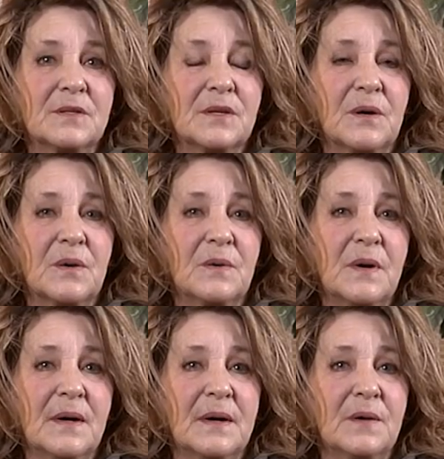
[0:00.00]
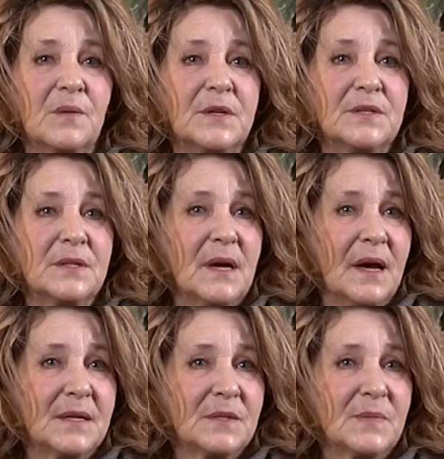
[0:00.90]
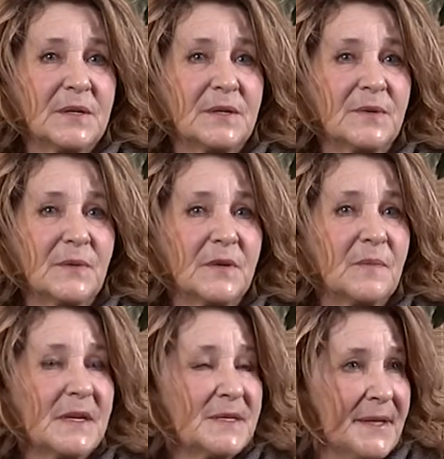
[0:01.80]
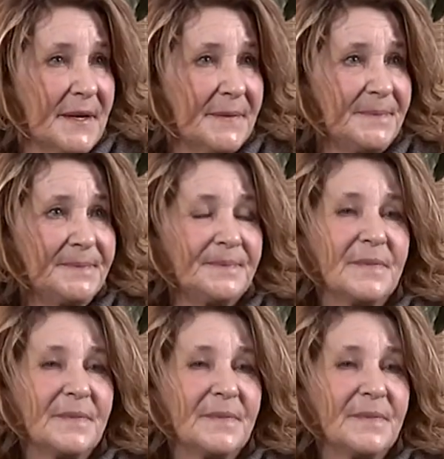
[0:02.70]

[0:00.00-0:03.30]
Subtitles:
So I went to the hospital with my son,